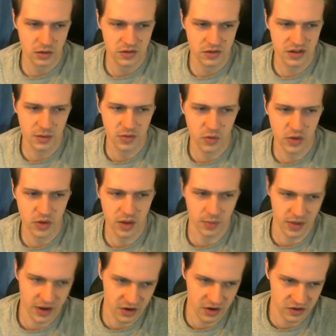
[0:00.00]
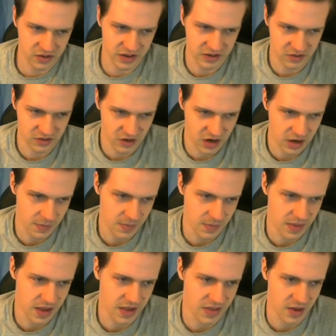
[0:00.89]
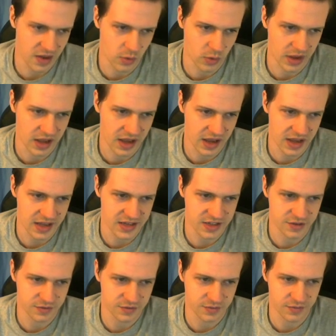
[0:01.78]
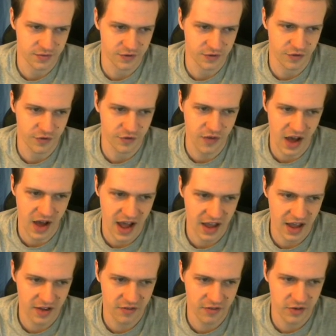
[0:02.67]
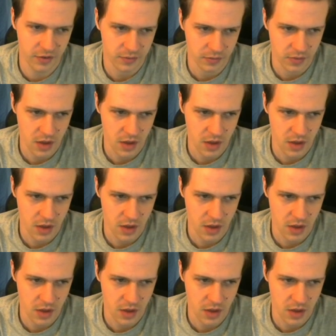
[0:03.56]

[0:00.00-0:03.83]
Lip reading: team of the week players yesterday, and then we get 5